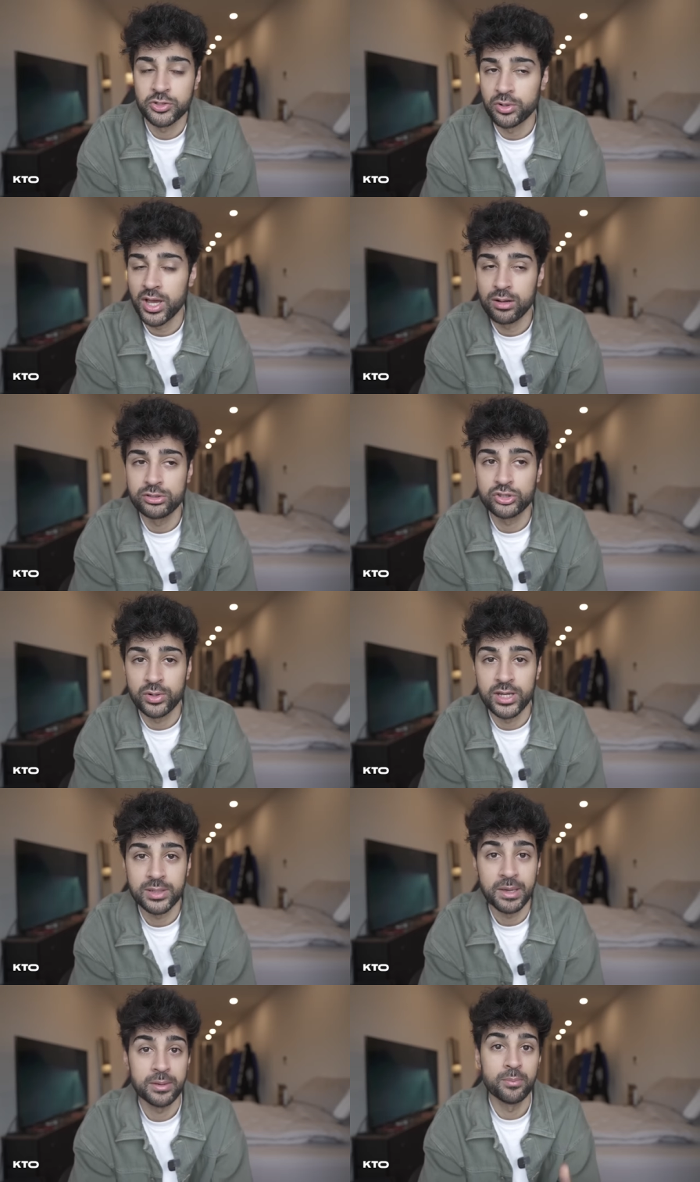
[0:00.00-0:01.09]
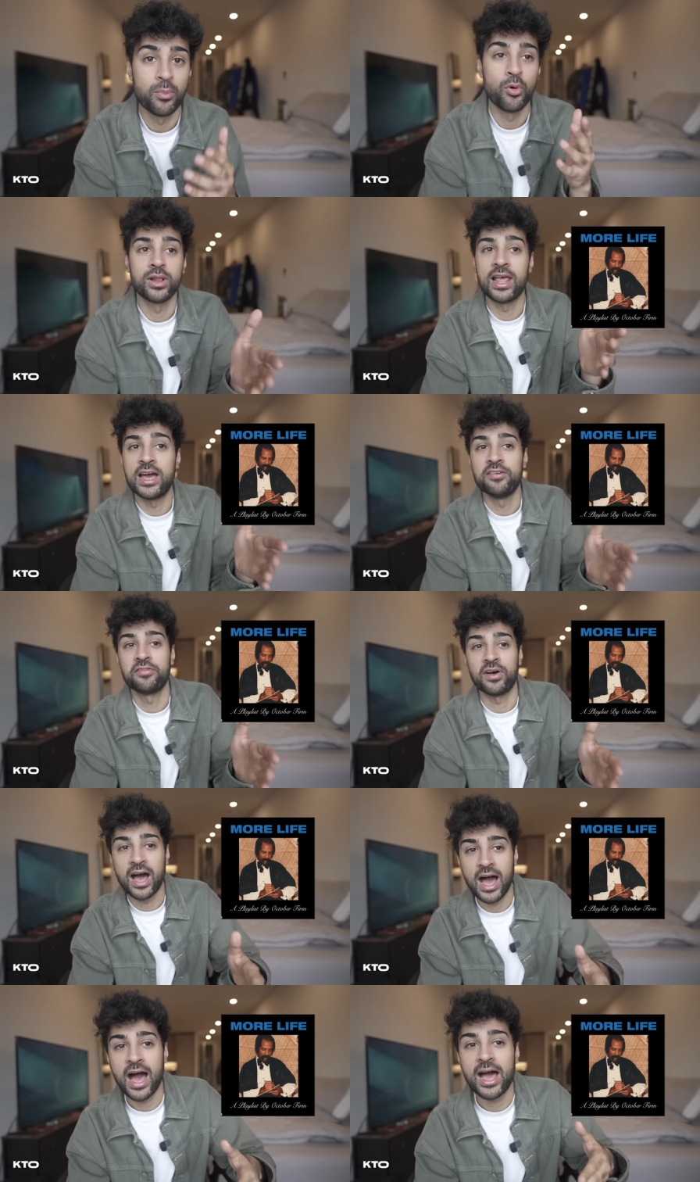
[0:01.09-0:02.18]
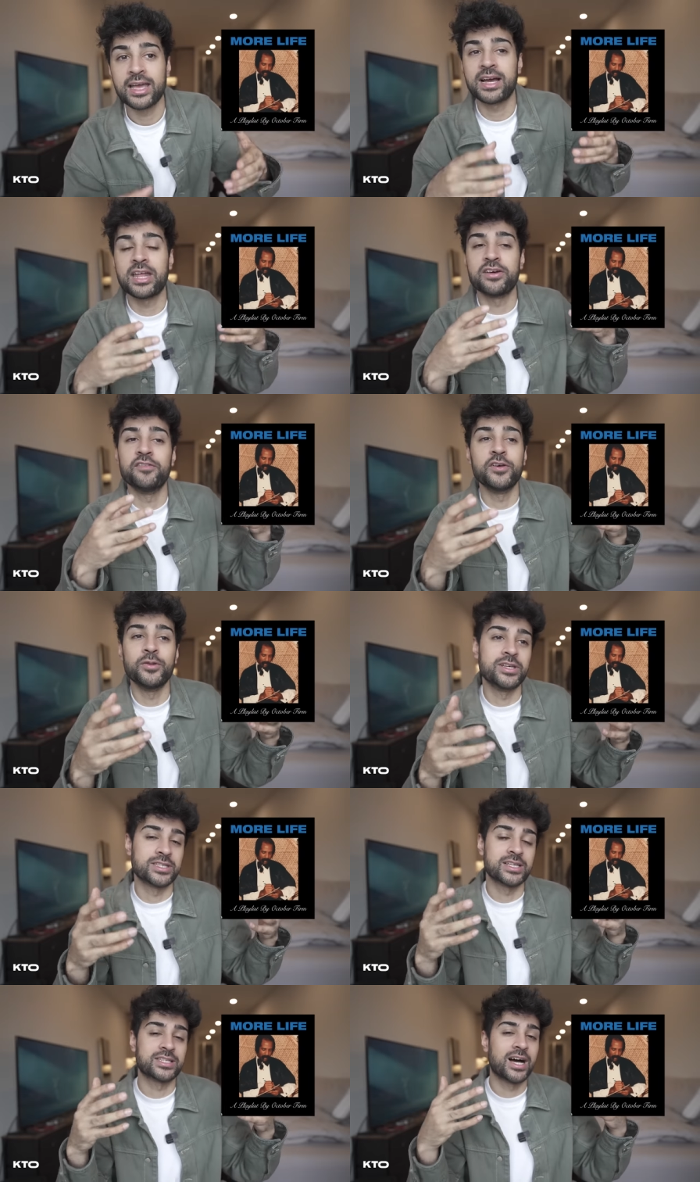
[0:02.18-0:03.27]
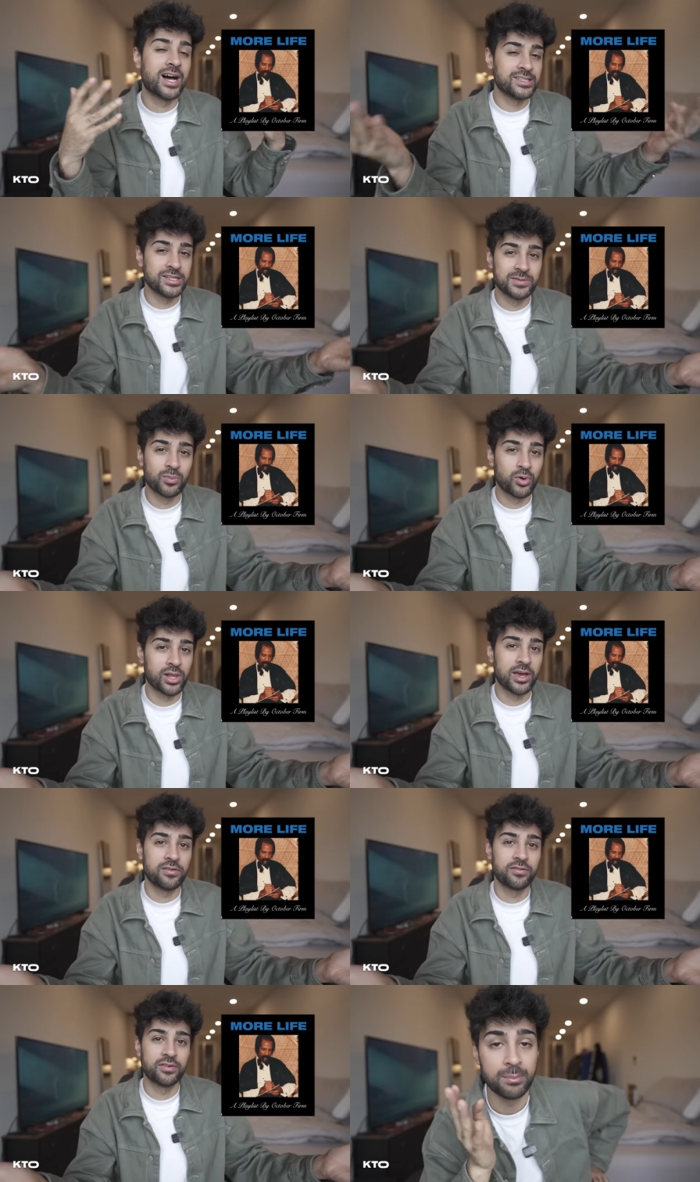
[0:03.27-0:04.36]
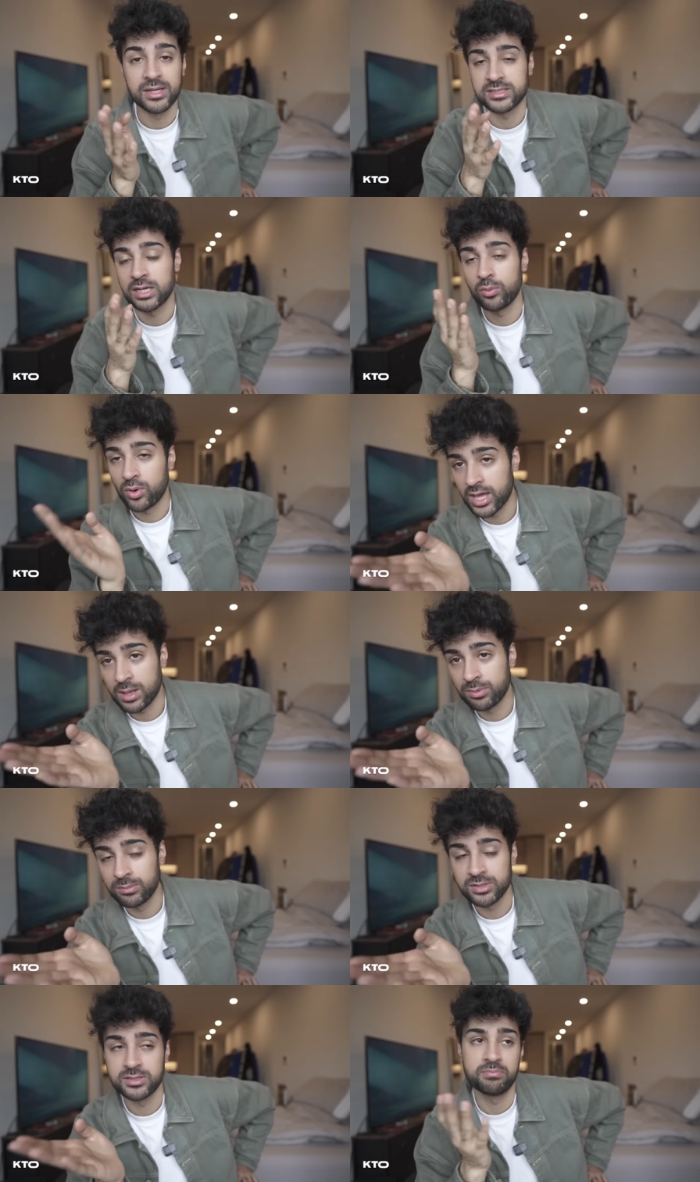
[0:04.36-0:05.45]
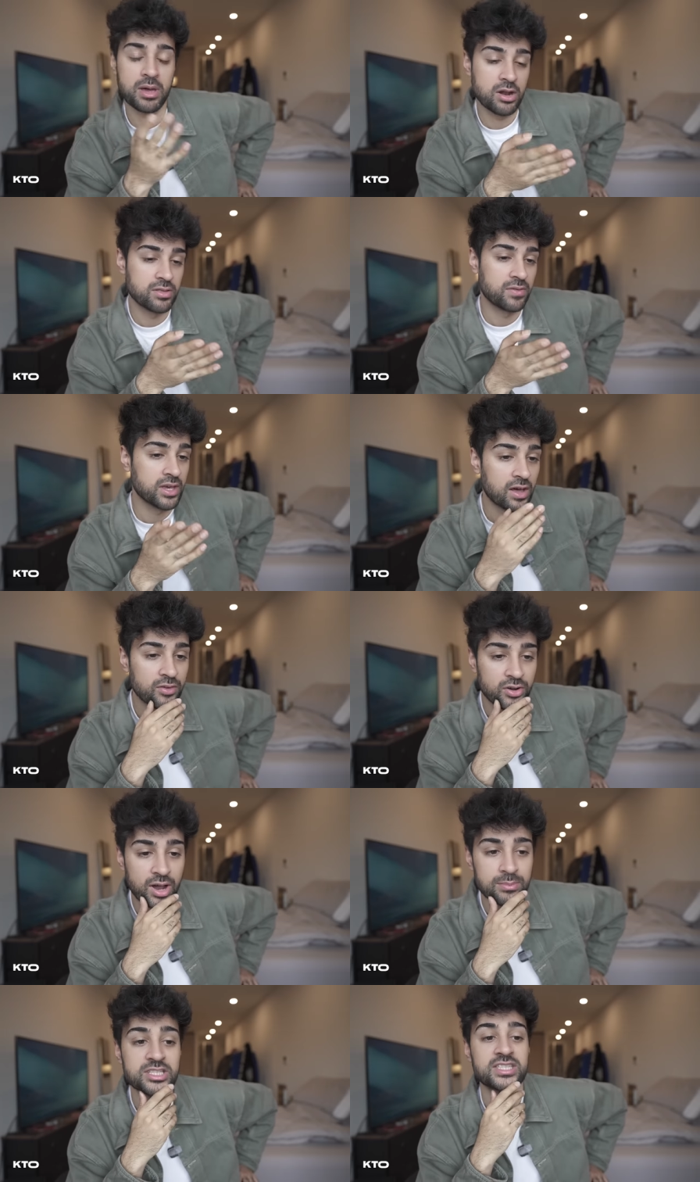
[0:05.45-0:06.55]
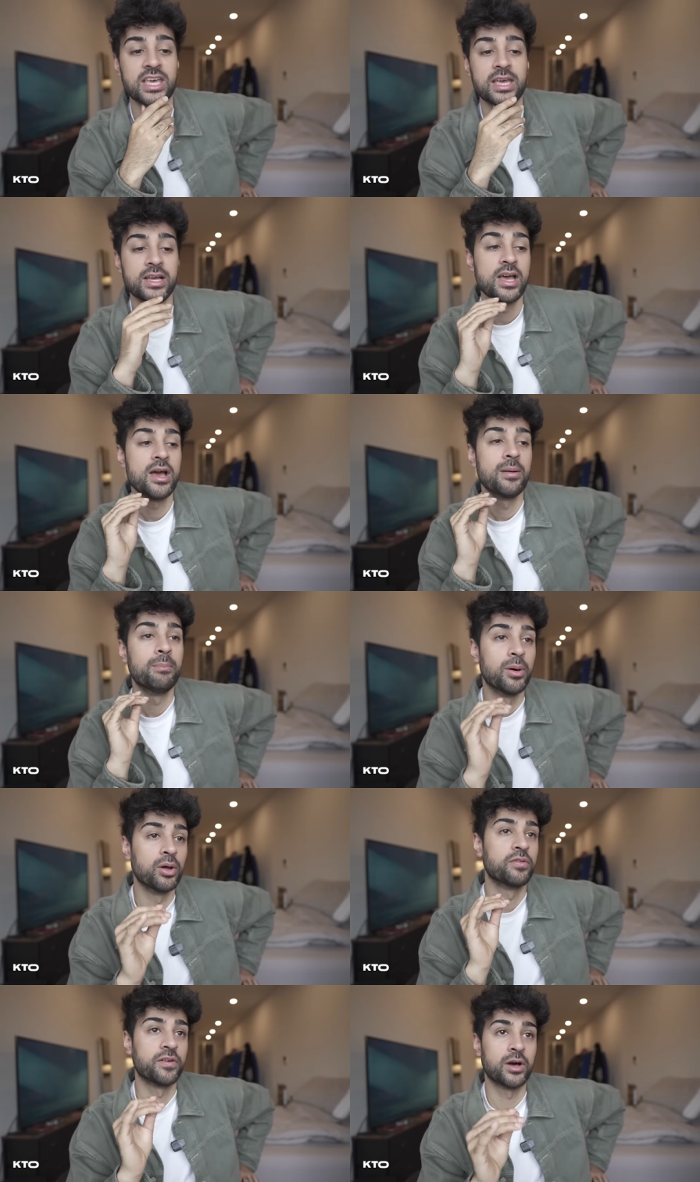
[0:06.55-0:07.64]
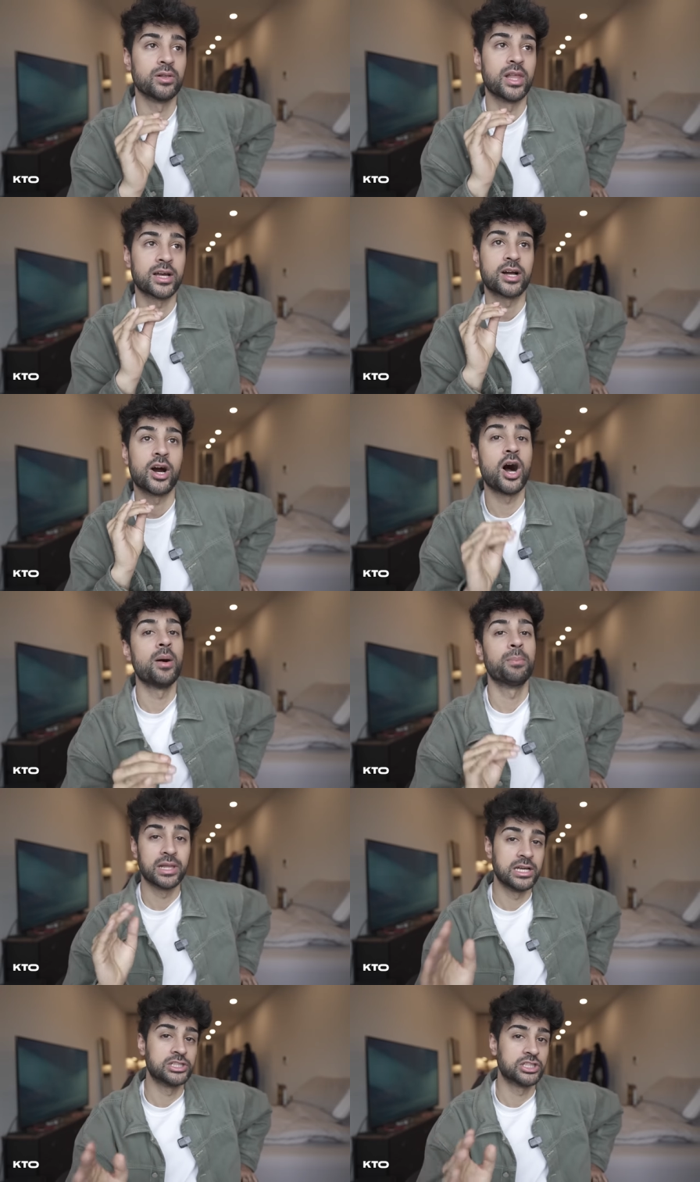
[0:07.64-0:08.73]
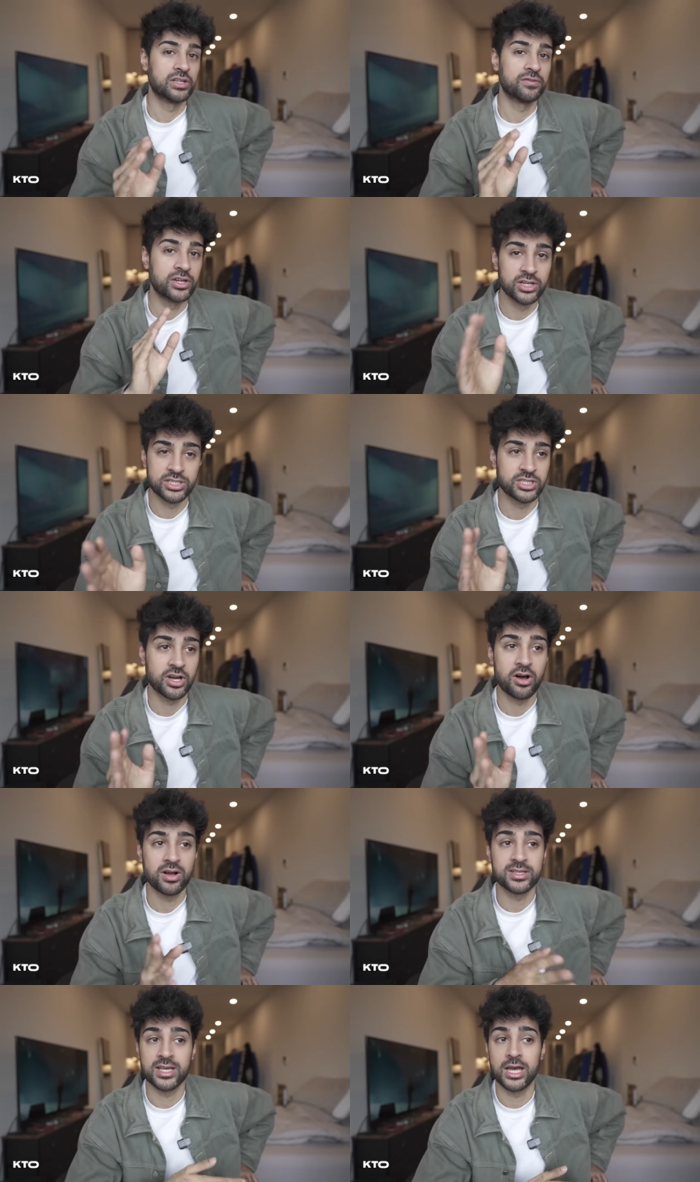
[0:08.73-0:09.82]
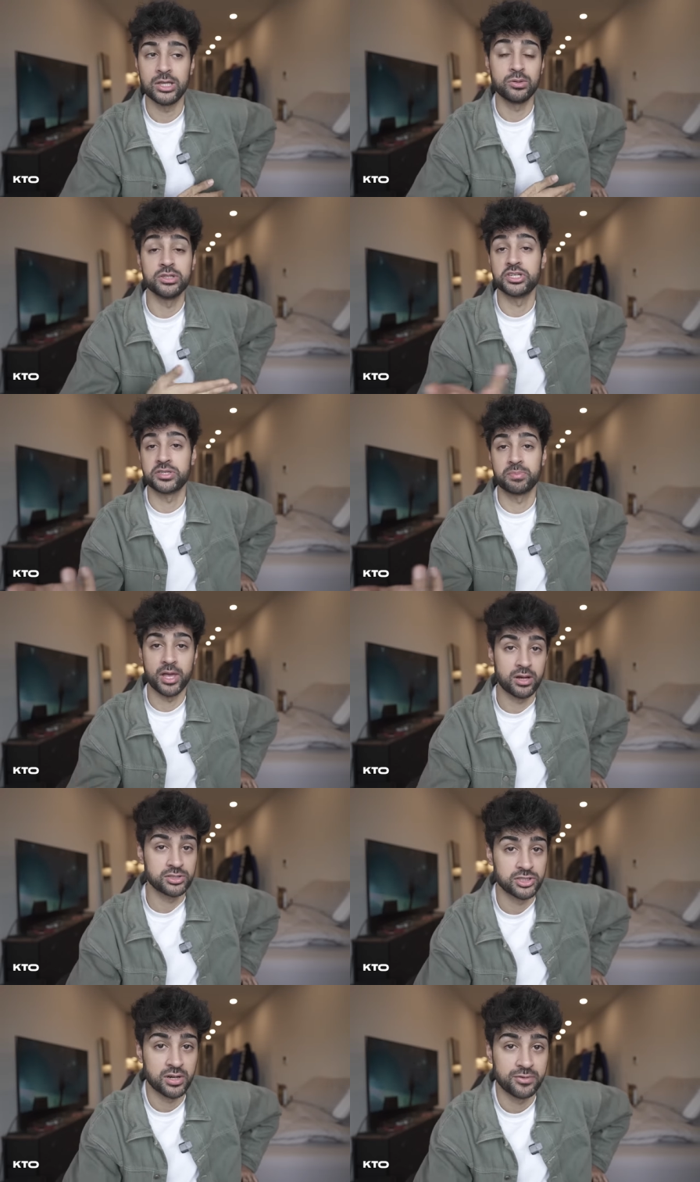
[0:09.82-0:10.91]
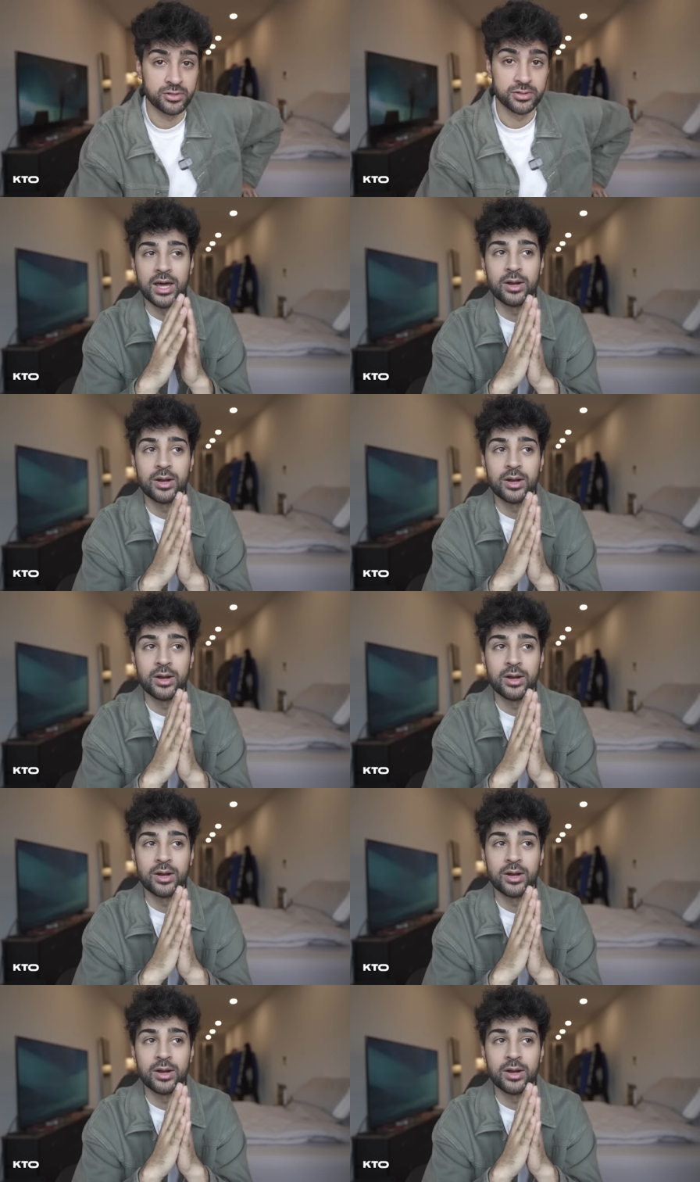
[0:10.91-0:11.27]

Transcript: sort of how Drake made More Life, I kind of view this as Kanye's more life. I'm not saying one album is better than the other. I'm just saying both felt like a compilation of good songs that you could just play on shuffle.